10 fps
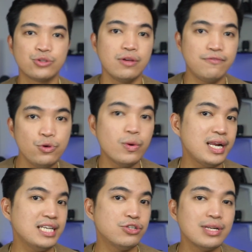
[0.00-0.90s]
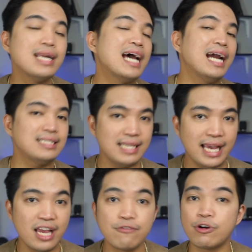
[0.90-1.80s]
if you are issued an ITA
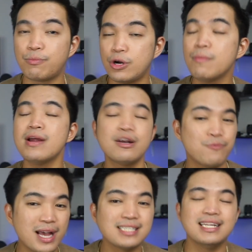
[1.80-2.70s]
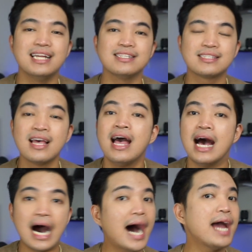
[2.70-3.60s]
for permanent residence,
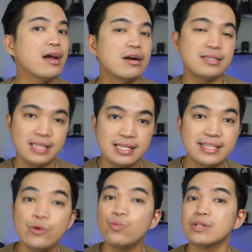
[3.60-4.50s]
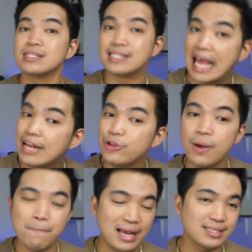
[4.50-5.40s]
IRCC will send you a
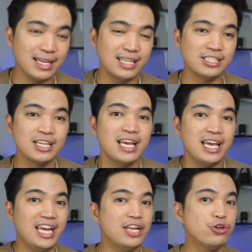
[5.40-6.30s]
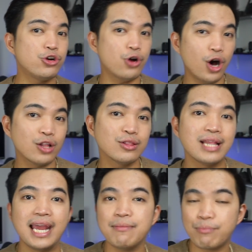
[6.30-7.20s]
message in your
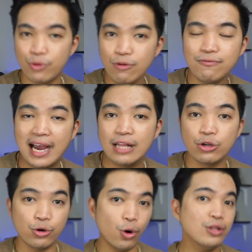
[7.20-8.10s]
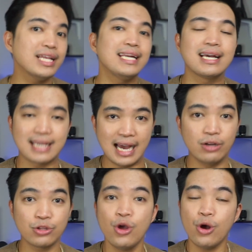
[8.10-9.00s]
online profile or online account,
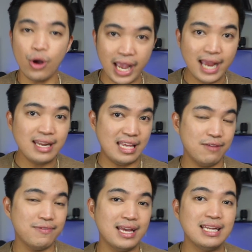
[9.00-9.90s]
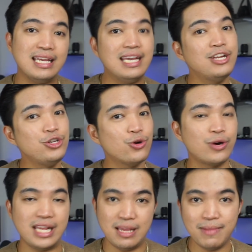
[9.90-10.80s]
and even in your
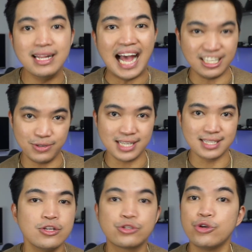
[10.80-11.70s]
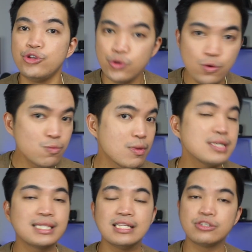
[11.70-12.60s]
email address. So you must
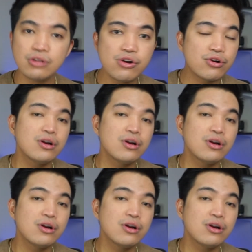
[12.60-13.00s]
ensure